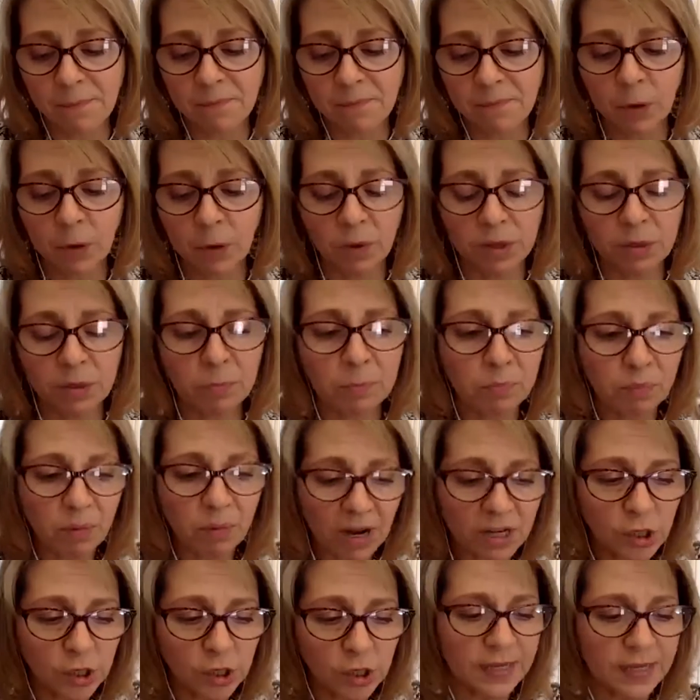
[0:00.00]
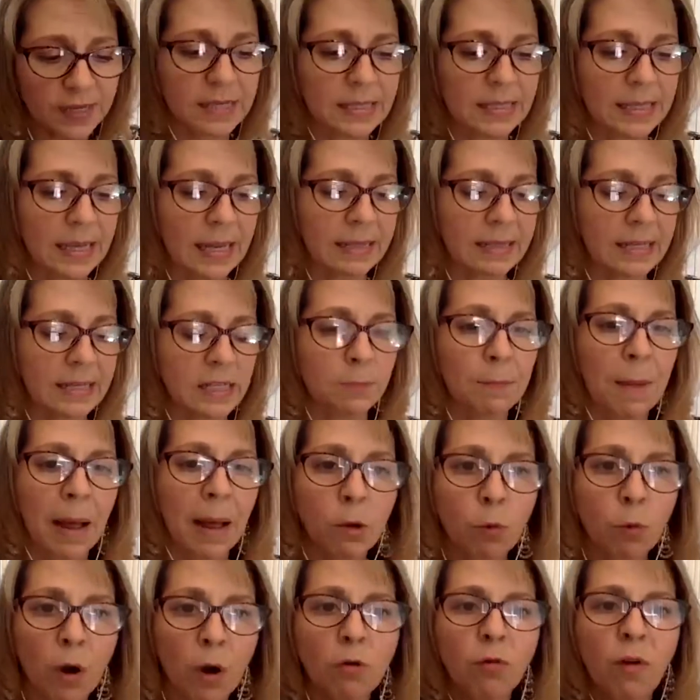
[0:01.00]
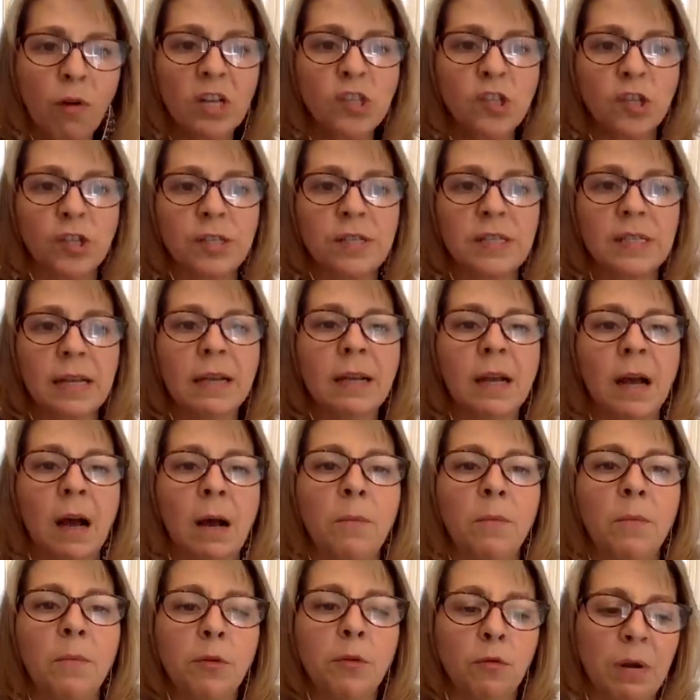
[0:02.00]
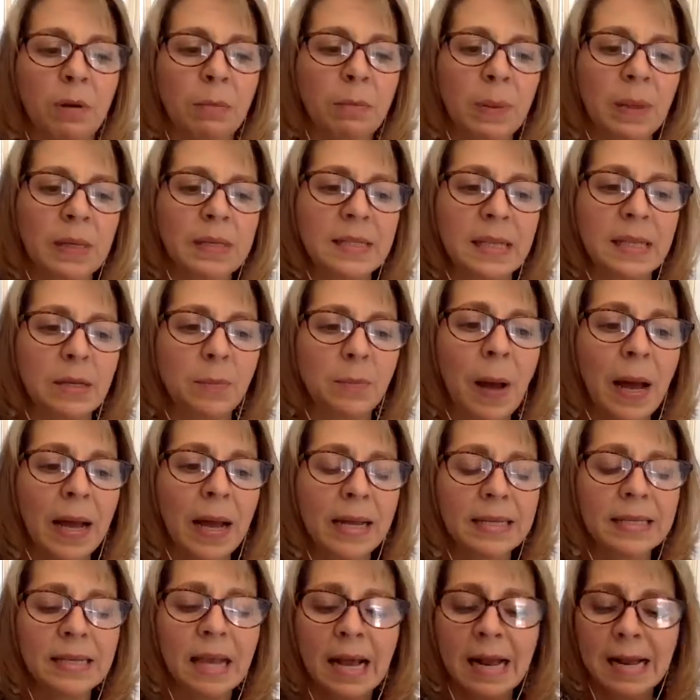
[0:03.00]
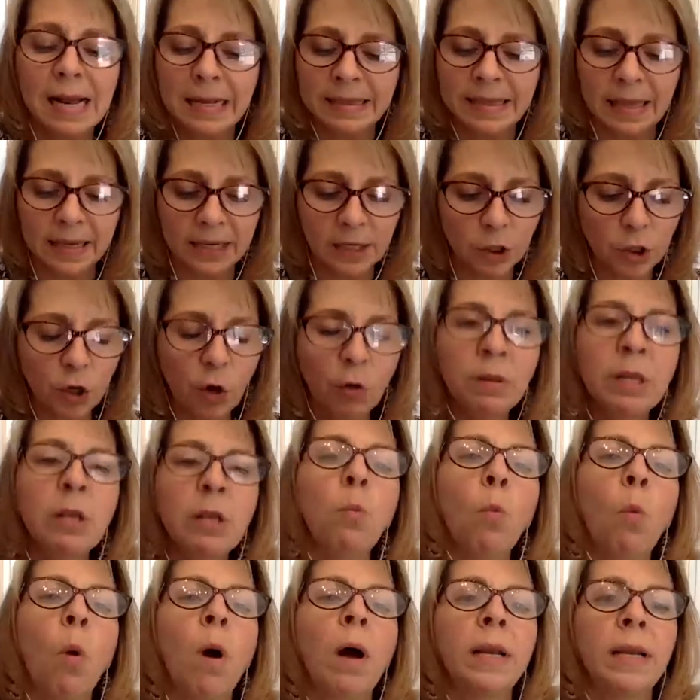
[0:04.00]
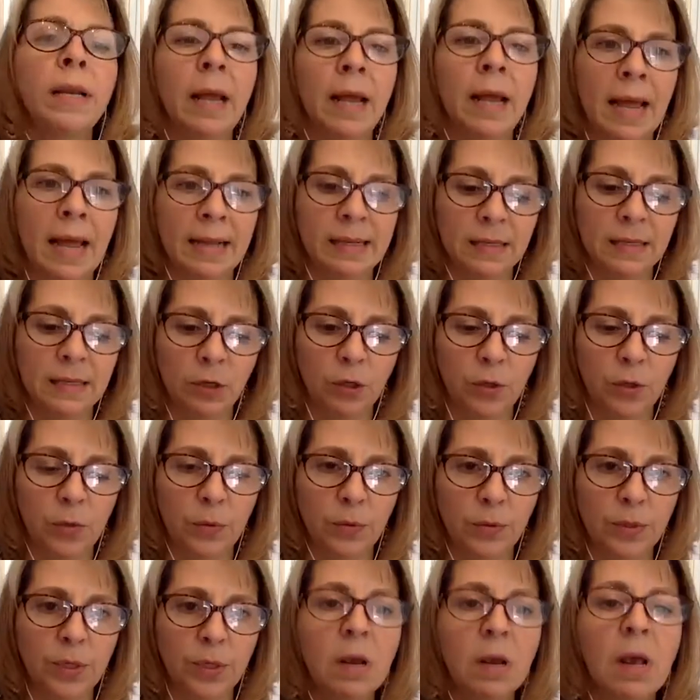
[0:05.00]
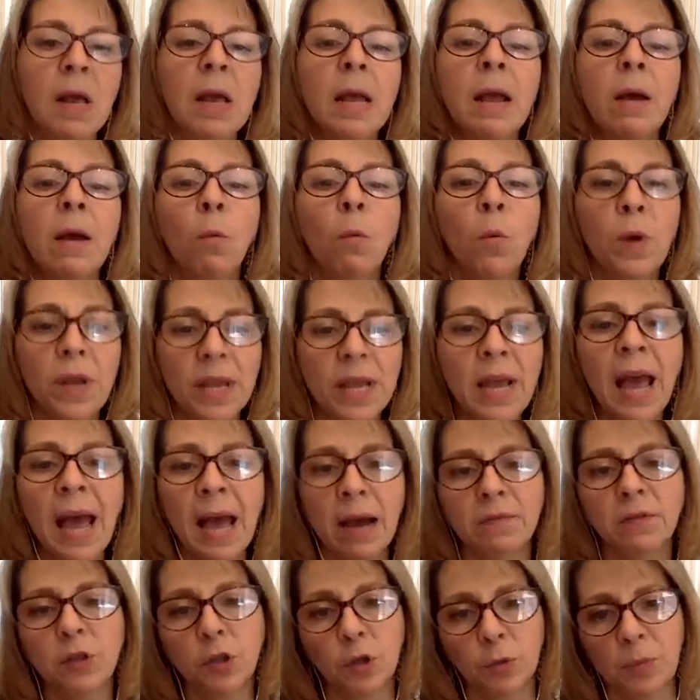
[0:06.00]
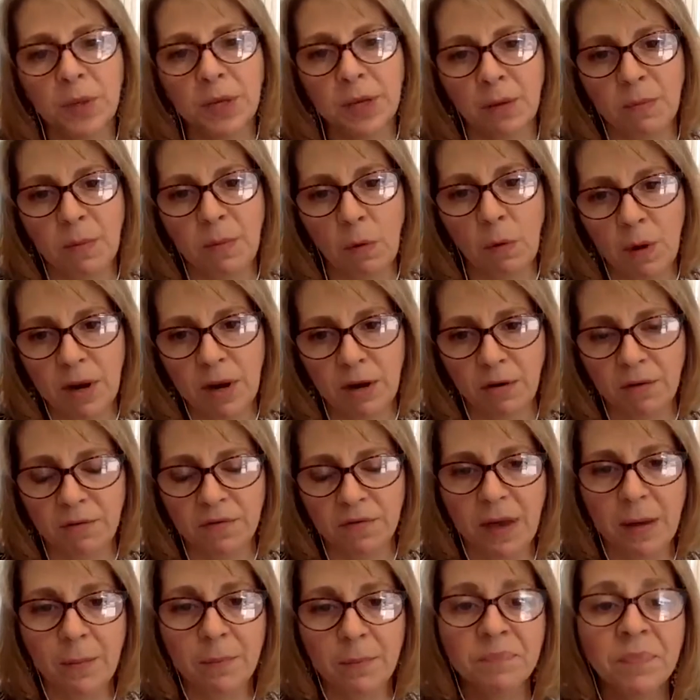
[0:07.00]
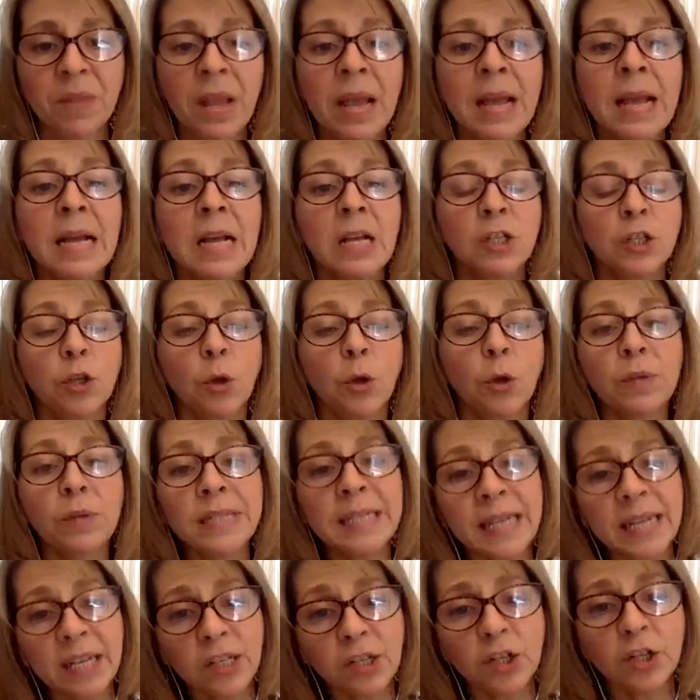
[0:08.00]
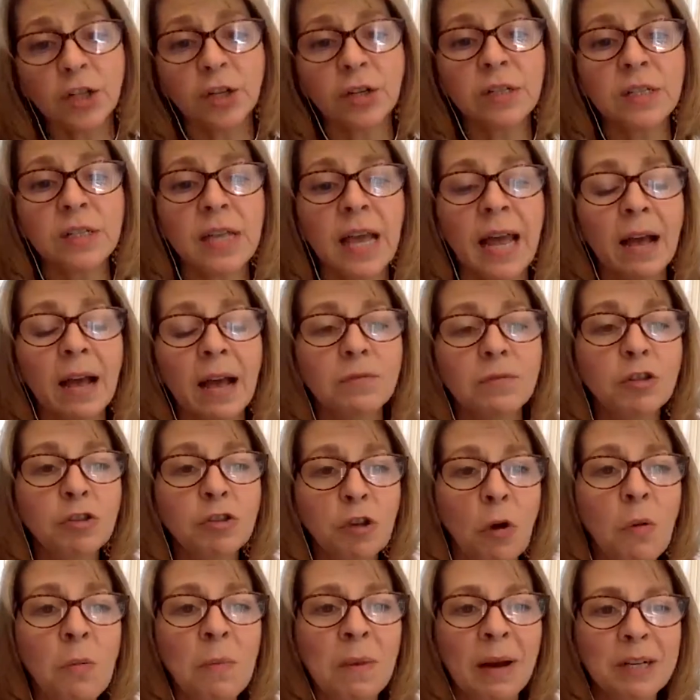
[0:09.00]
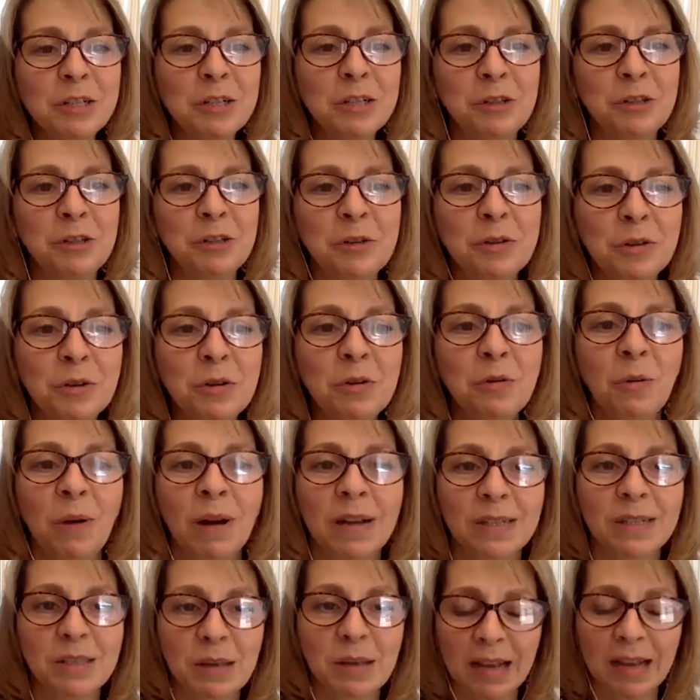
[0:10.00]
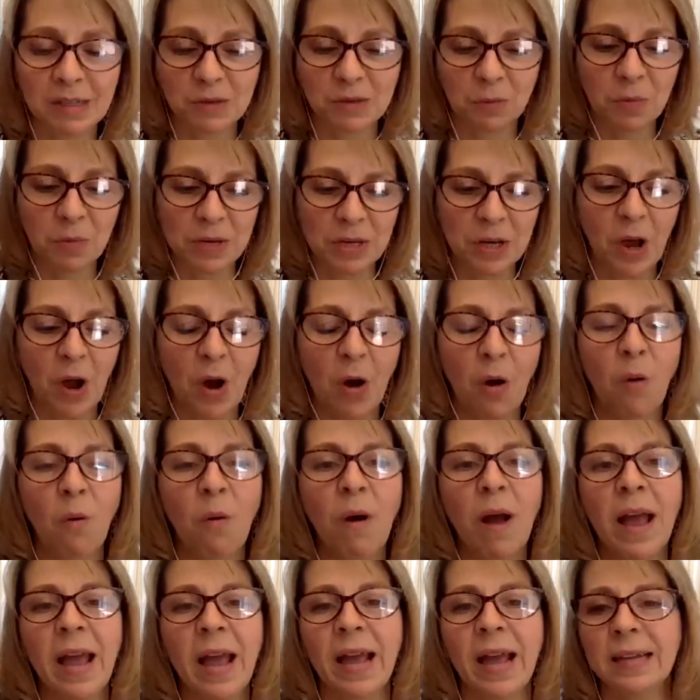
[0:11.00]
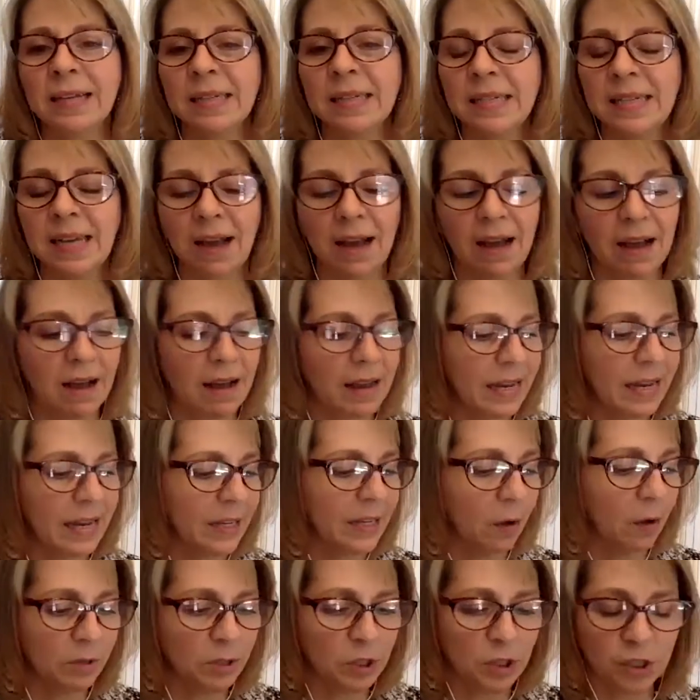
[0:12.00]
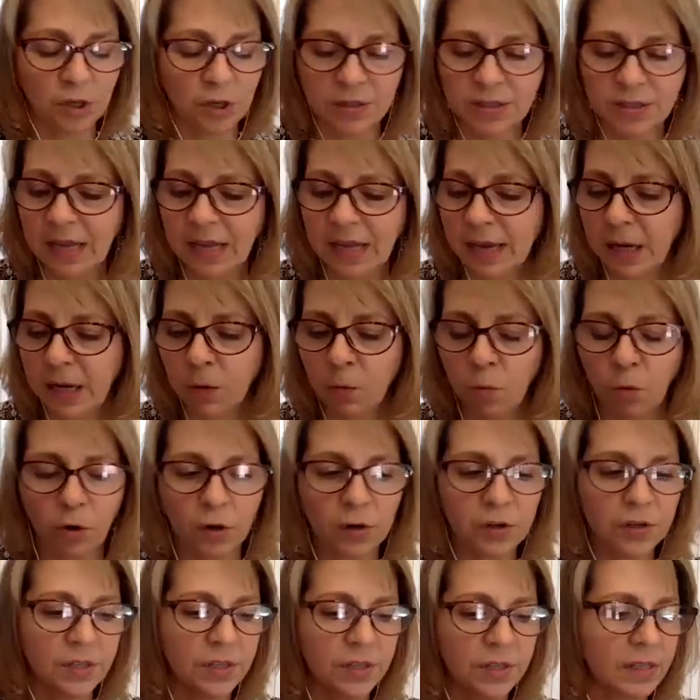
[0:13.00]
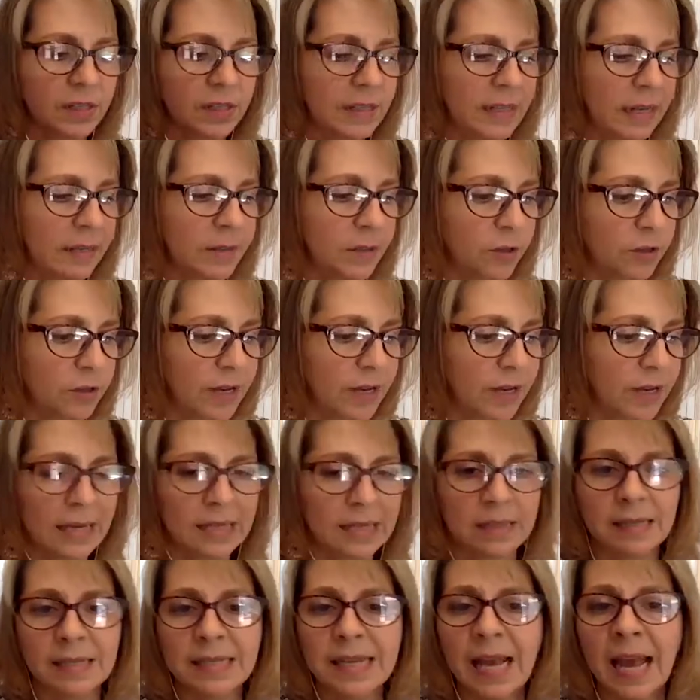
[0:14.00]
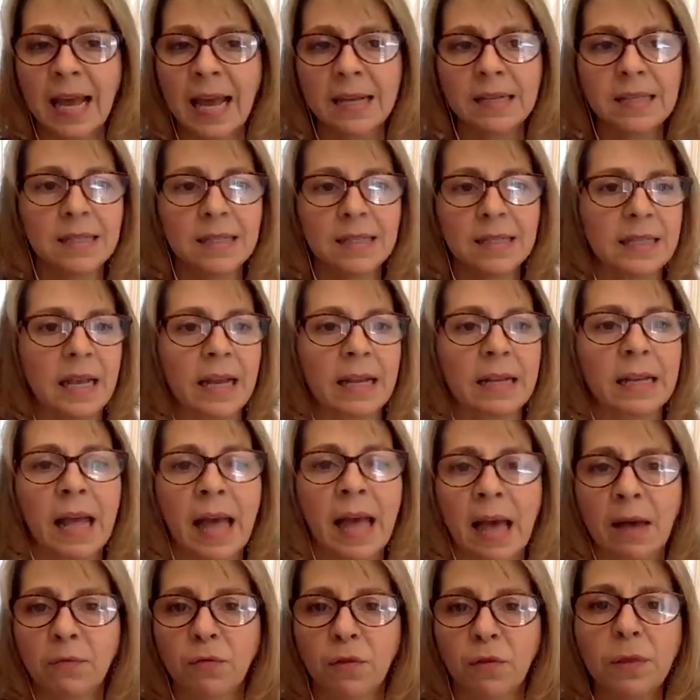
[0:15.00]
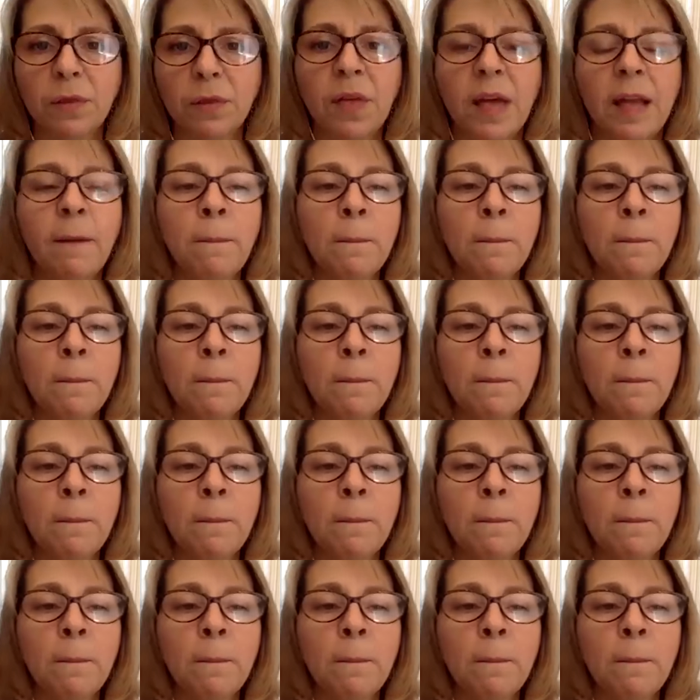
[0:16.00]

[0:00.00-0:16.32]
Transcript: With prejudice and these microaggressions that come through implicit bias, there is only one antidote. We have to become aware of them. So teachers have so much to do, as we know, and it's just getting worse. It's standardized tests and everything.